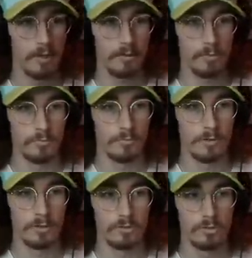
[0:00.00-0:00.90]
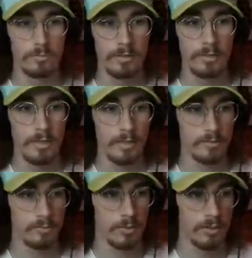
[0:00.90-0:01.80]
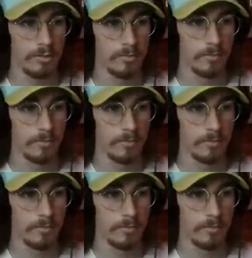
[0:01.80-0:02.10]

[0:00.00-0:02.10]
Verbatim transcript: don't fucking shoot me again. I swear, dude.